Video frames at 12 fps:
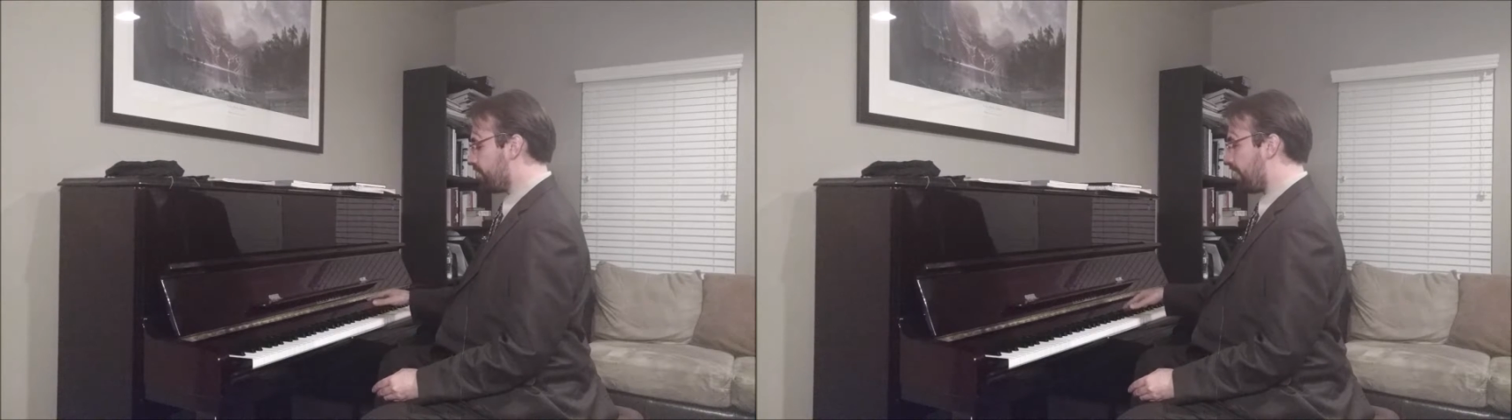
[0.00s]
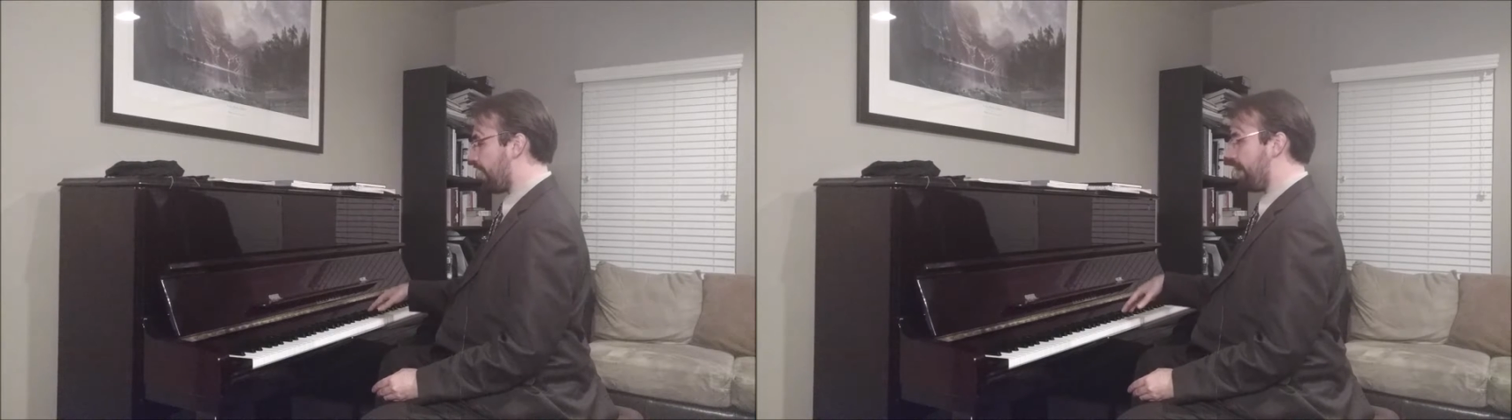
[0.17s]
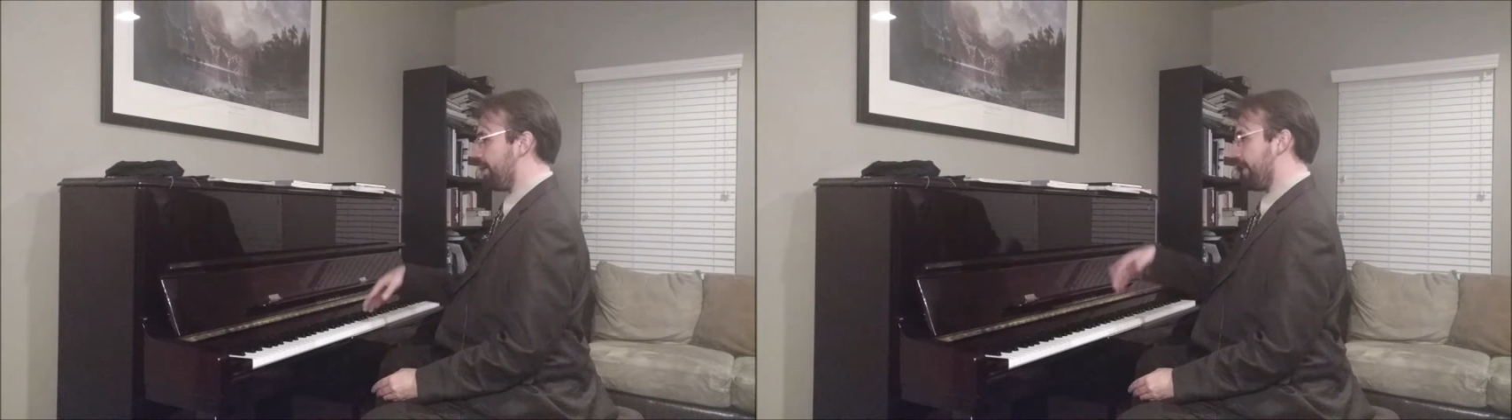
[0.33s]

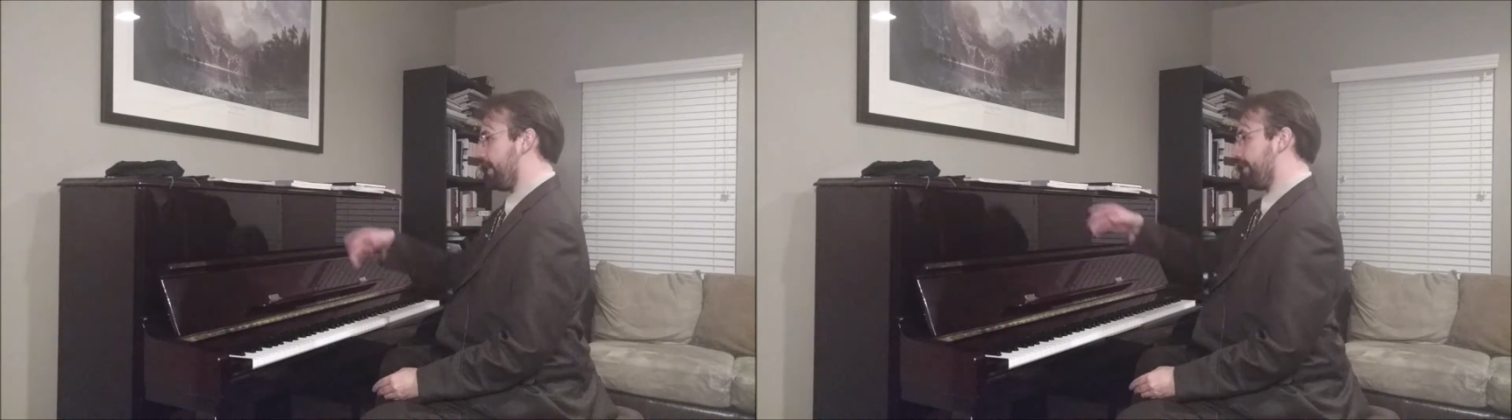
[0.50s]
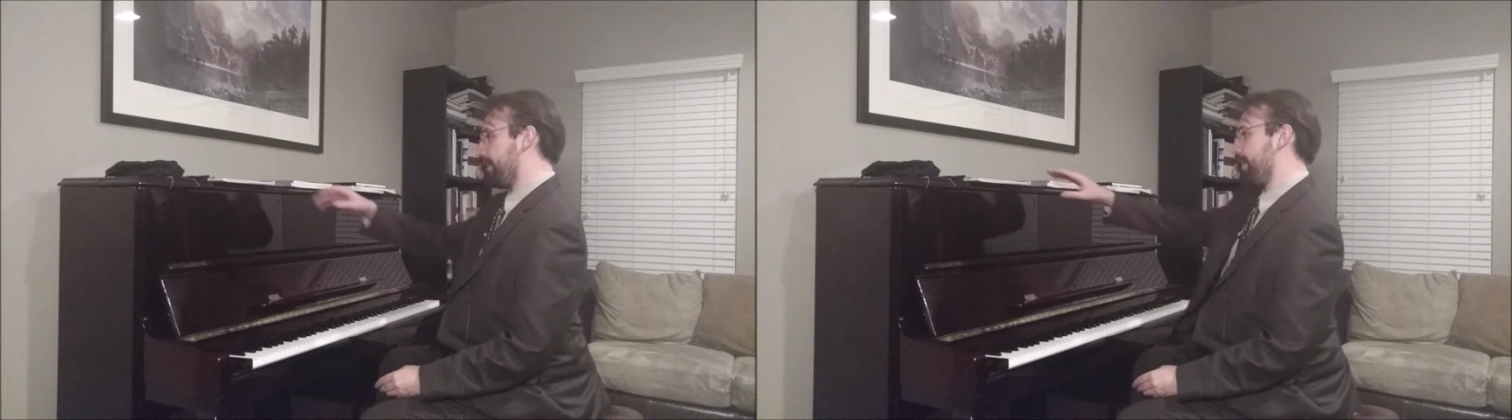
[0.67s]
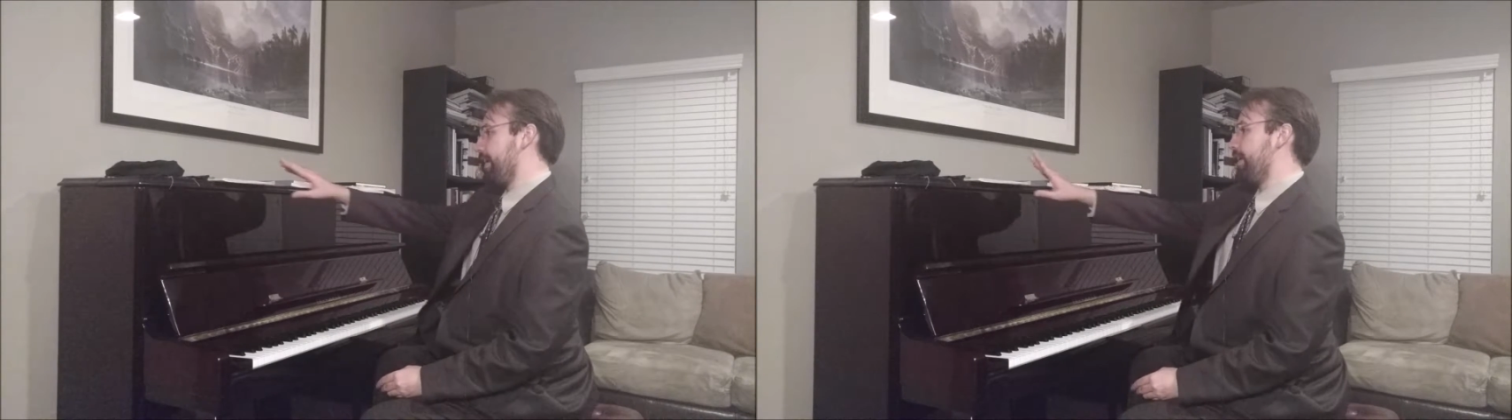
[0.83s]

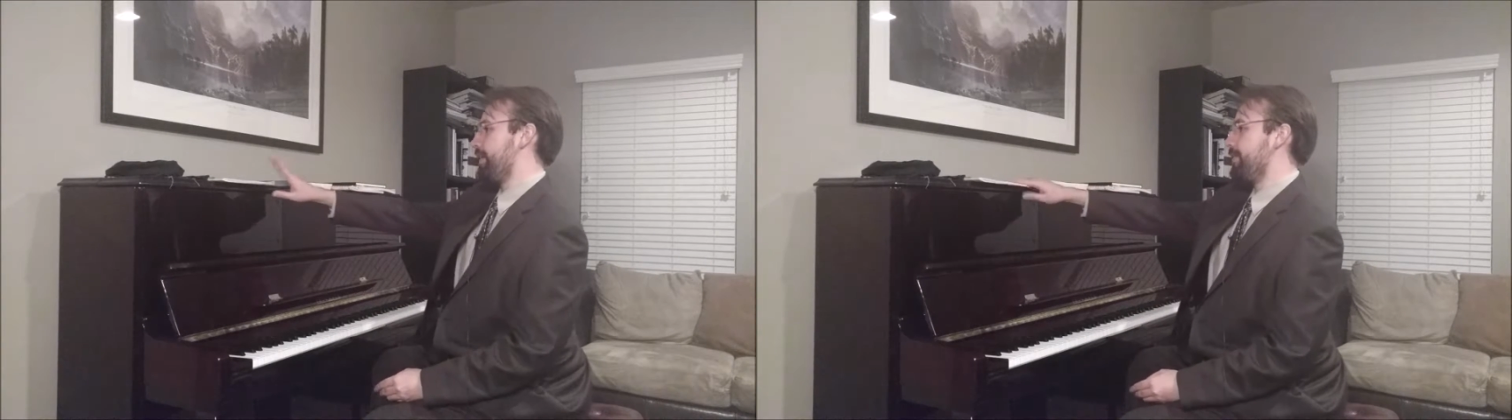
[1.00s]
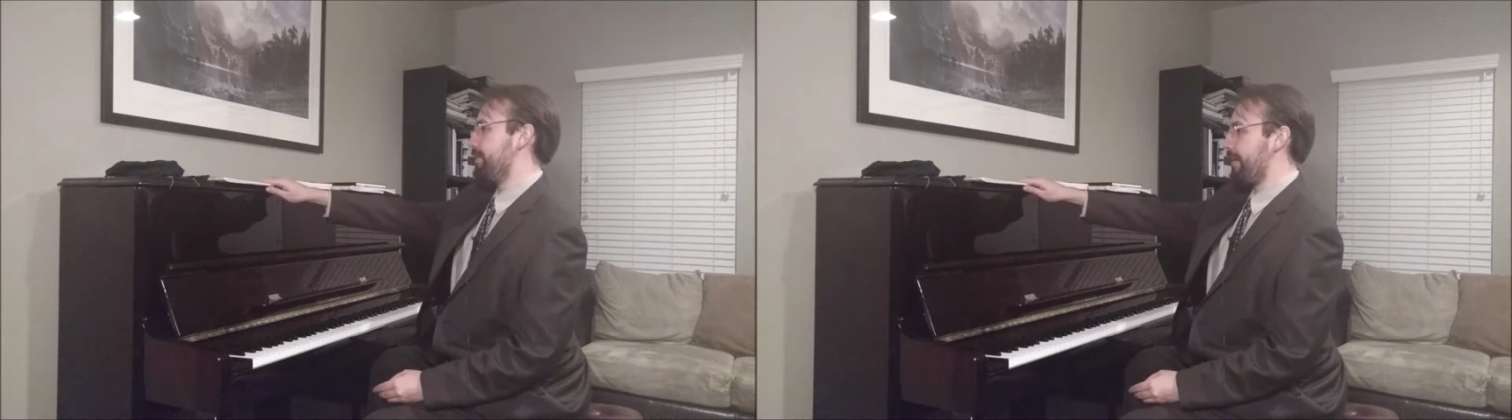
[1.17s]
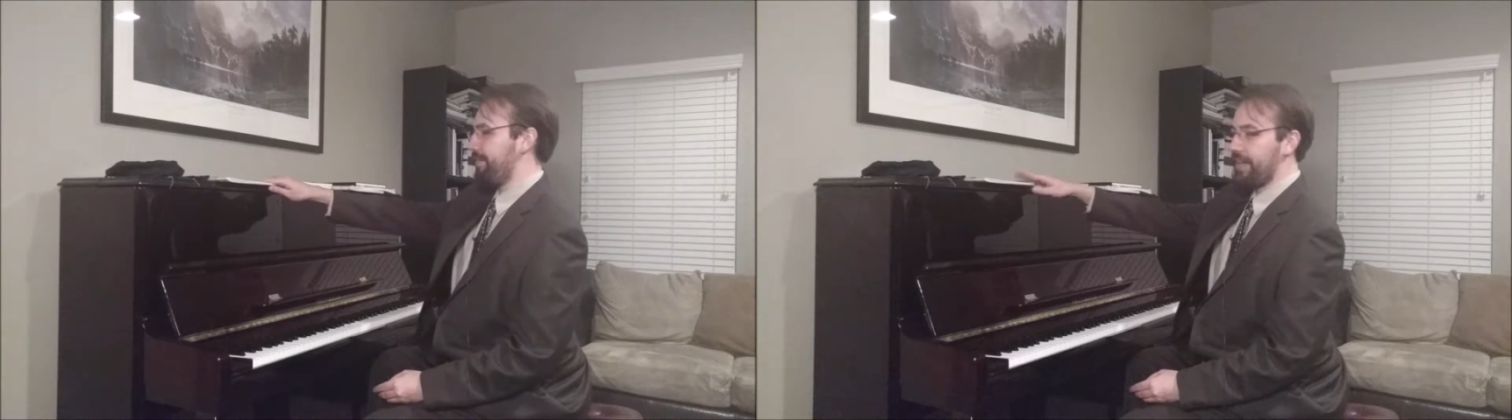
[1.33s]

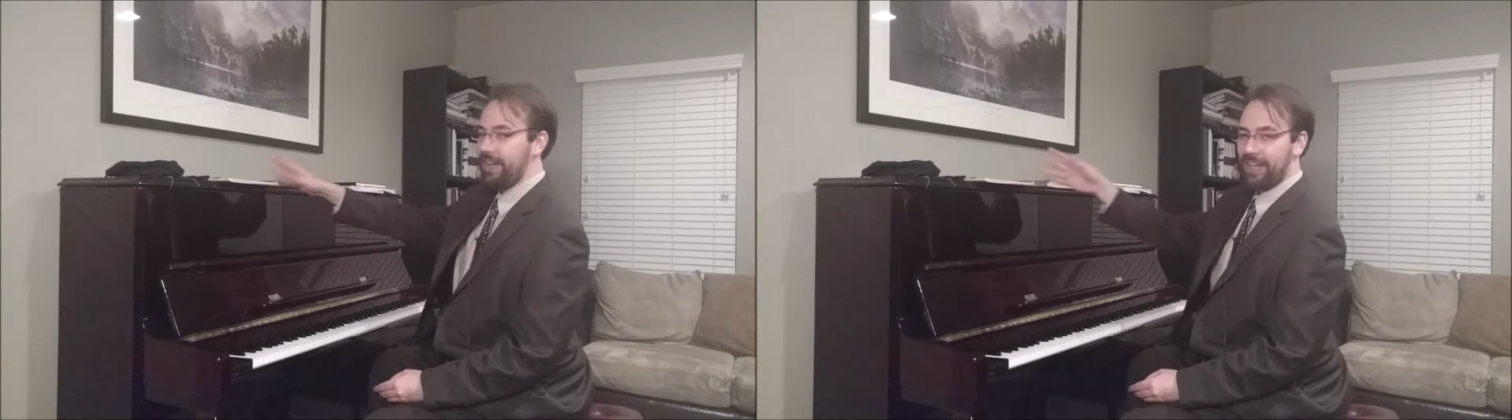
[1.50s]
I've got